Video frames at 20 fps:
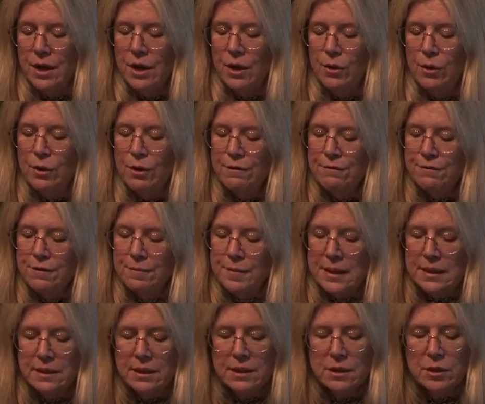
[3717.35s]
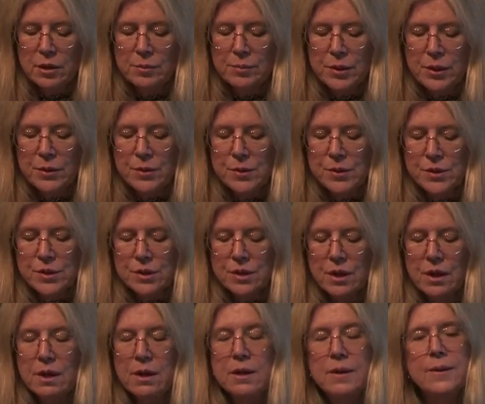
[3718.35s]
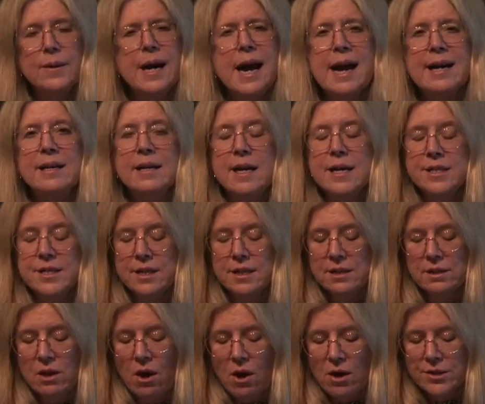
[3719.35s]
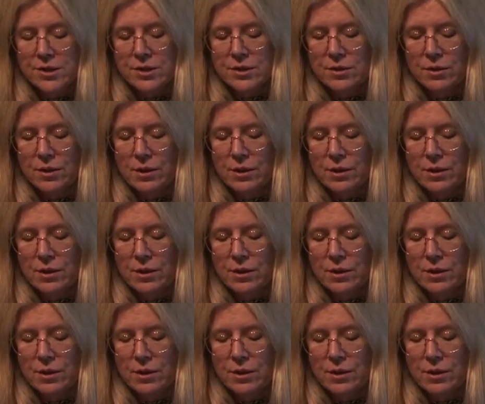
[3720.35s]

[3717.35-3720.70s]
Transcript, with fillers: or of familial abuse, or agonizing loss or